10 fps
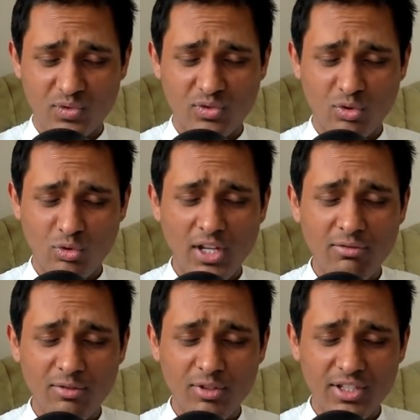So today
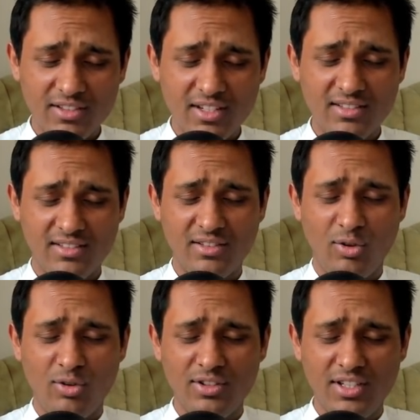we will discuss
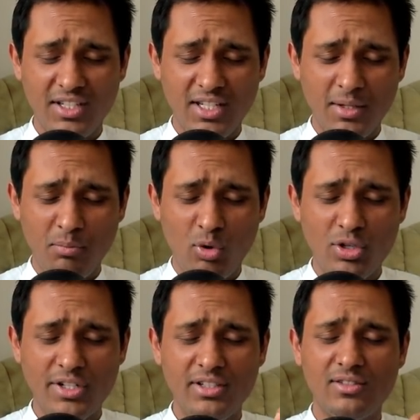on the
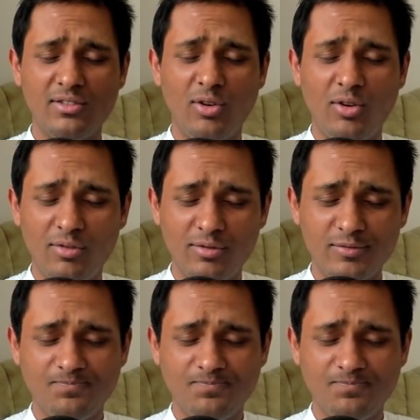importance of